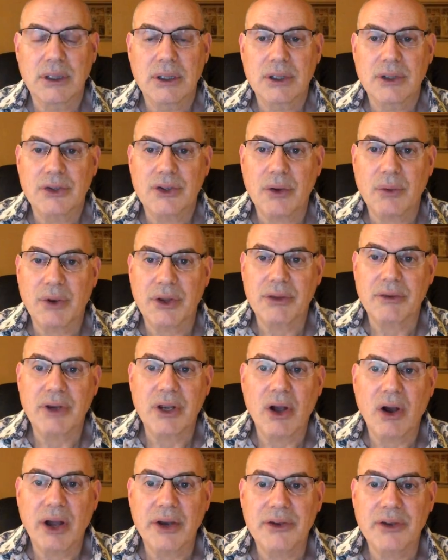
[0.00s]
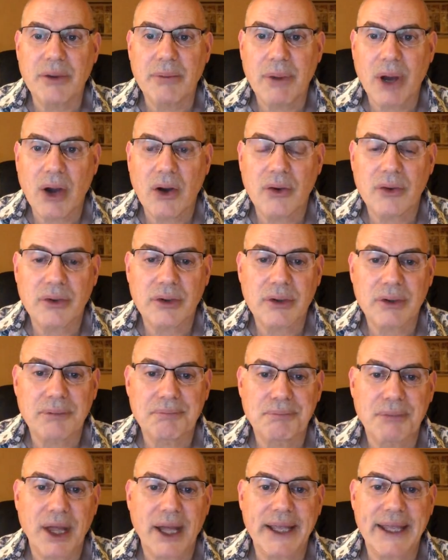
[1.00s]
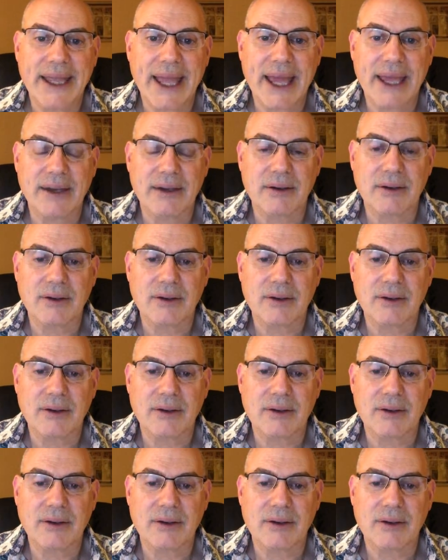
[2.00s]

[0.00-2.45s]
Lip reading: So with regard to bone, again,